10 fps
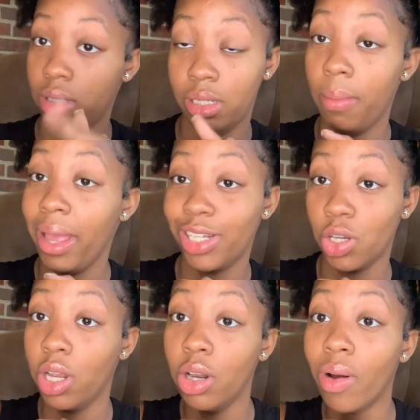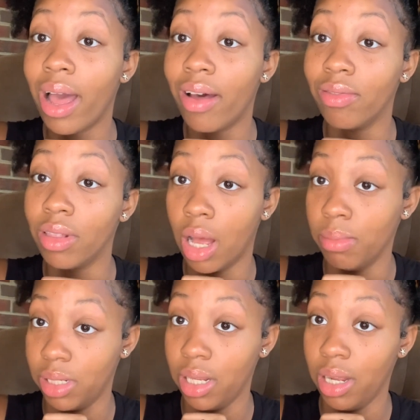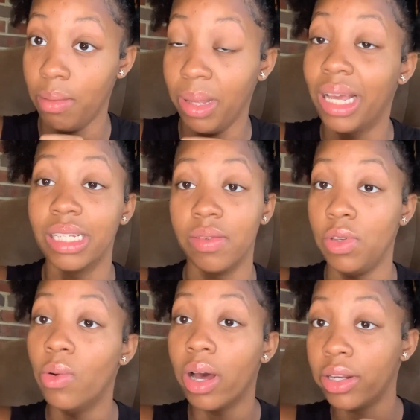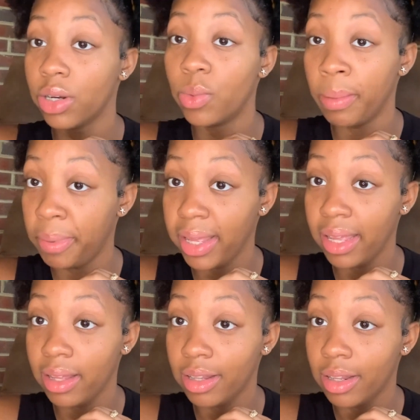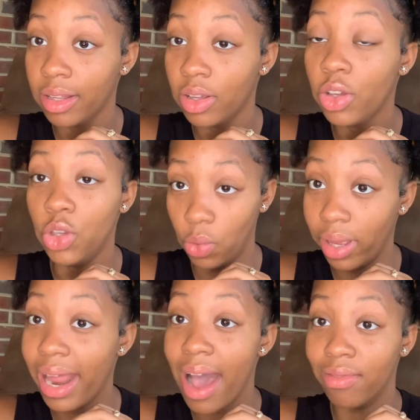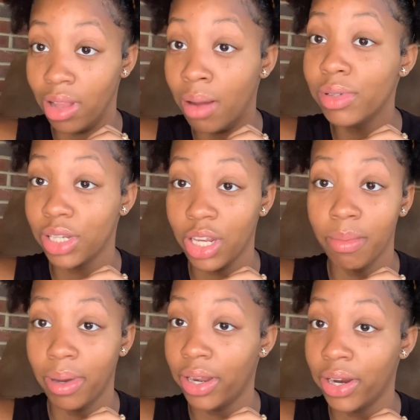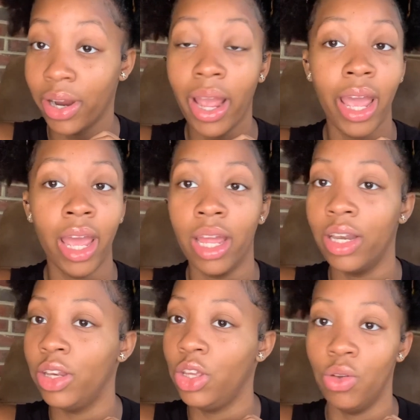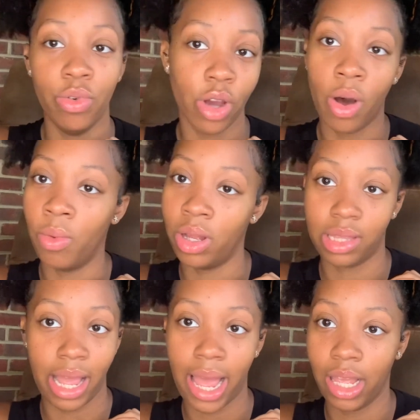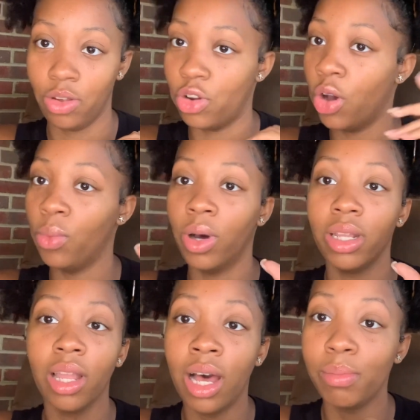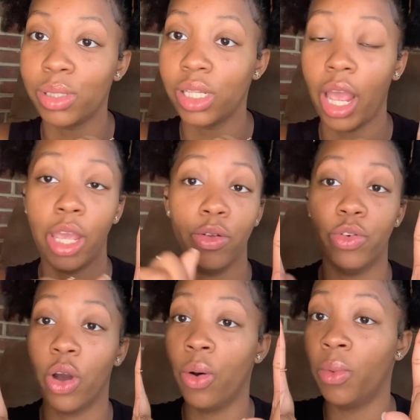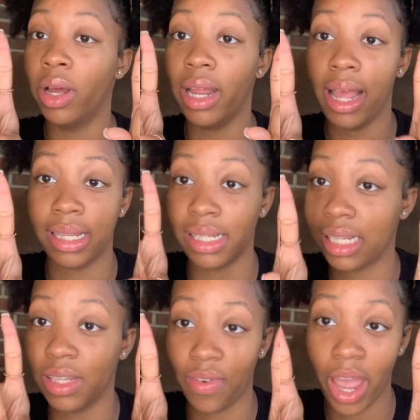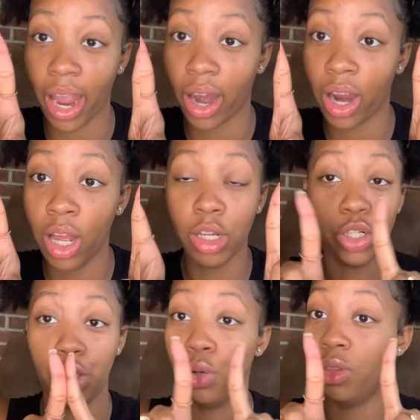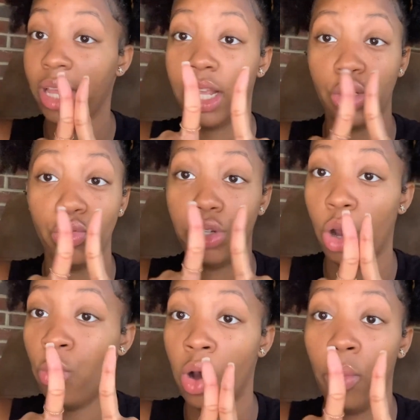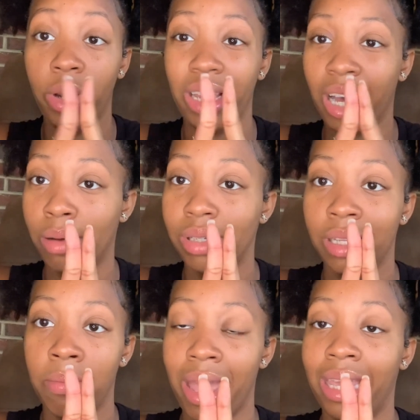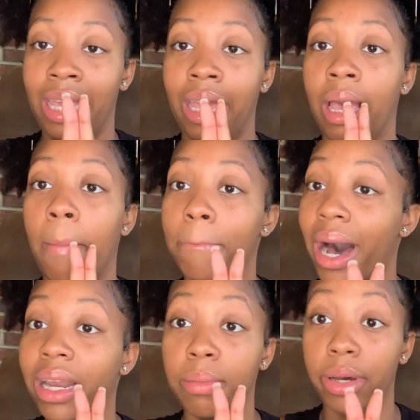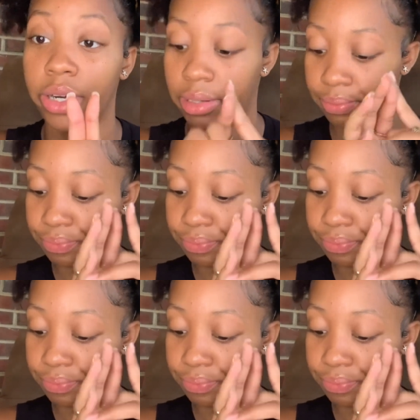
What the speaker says: to make sure you don't have lumps in it, because if you under whip it, you can have lumps in your butter, and you don't want that. You don't want lumps, and you don't want excessive air. Two things you don't want when it comes to making body butter.